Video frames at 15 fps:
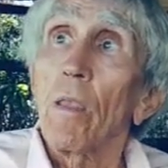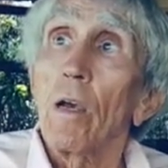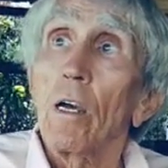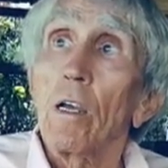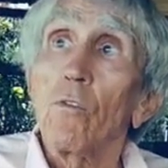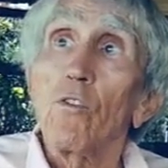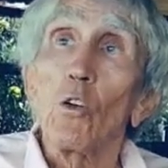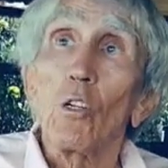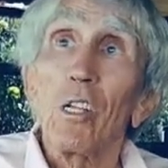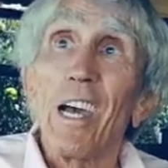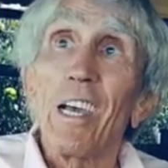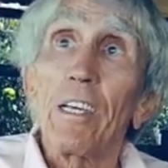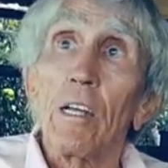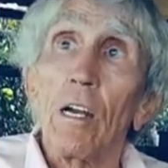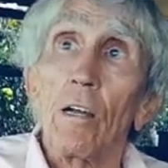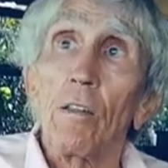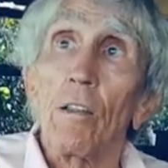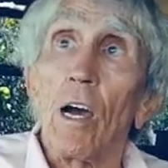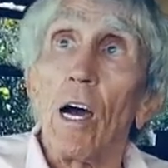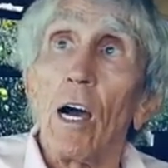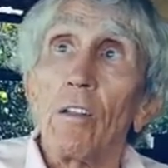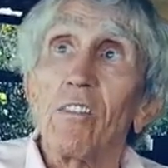if you like it on
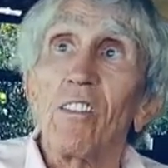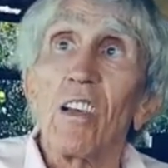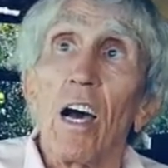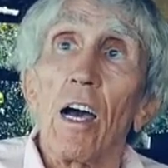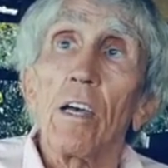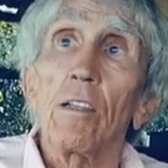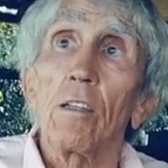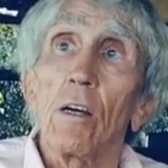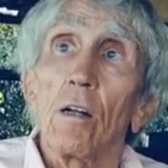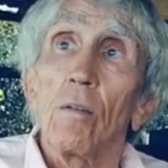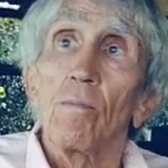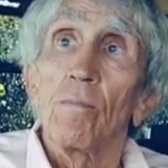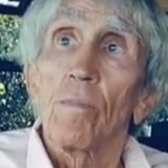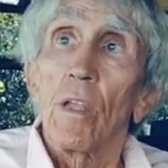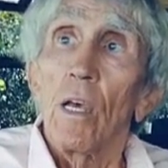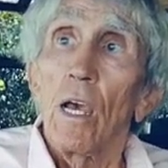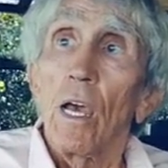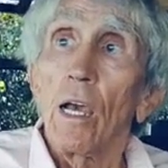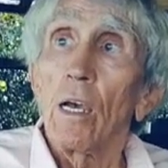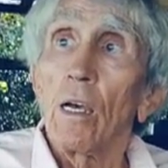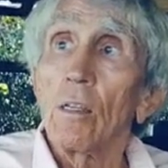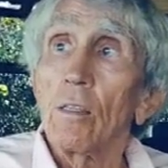the hot side,
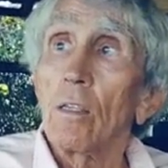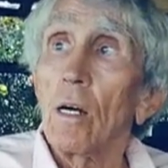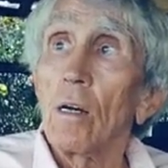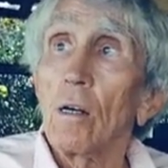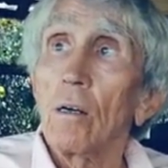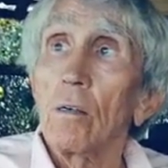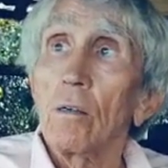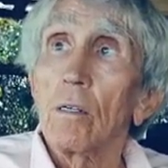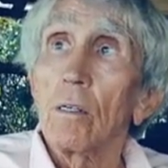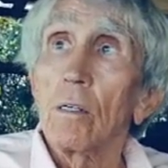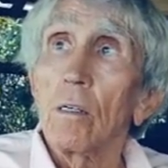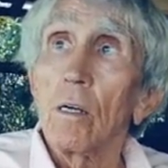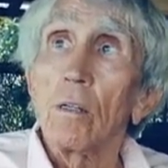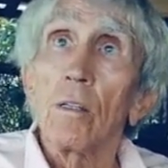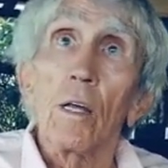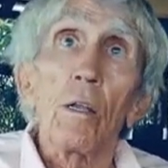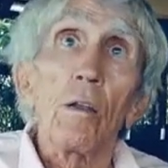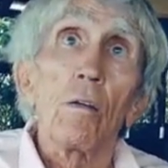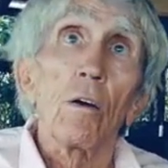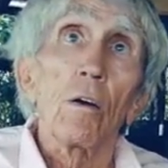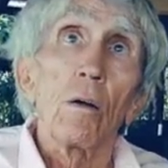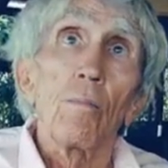and then